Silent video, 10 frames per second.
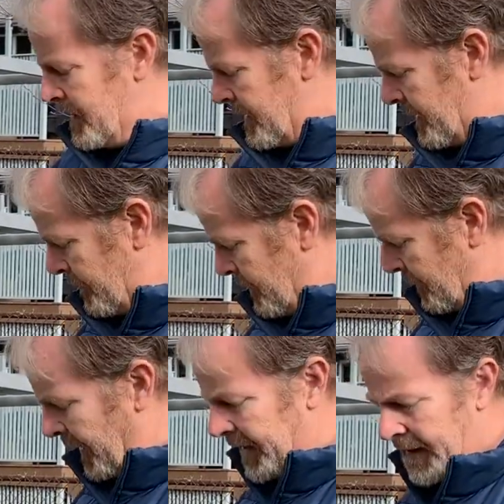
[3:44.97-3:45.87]
We
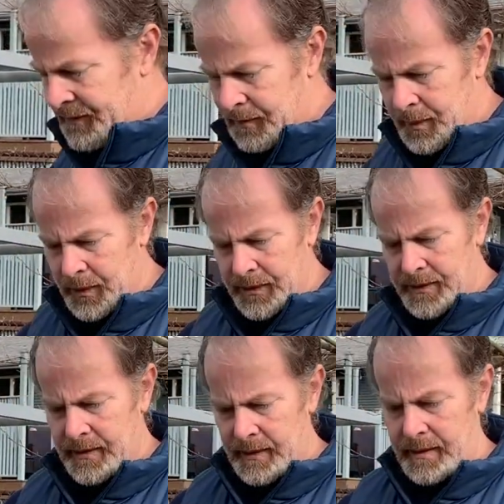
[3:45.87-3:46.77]
might have to
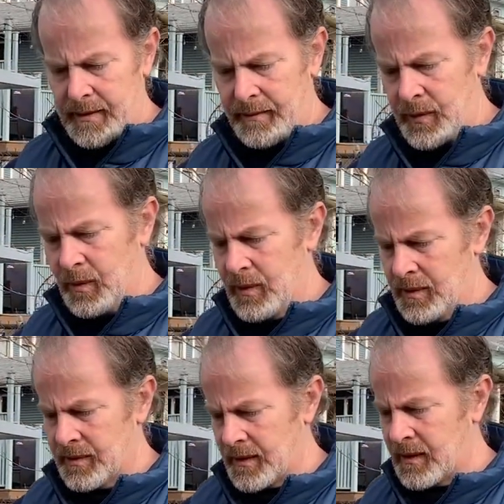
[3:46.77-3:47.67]
put, if you
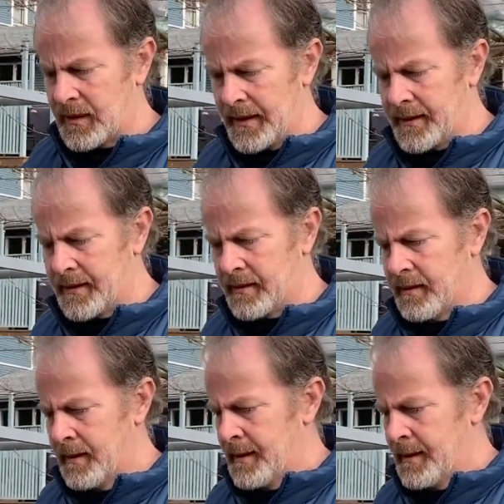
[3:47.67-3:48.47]
will, cleats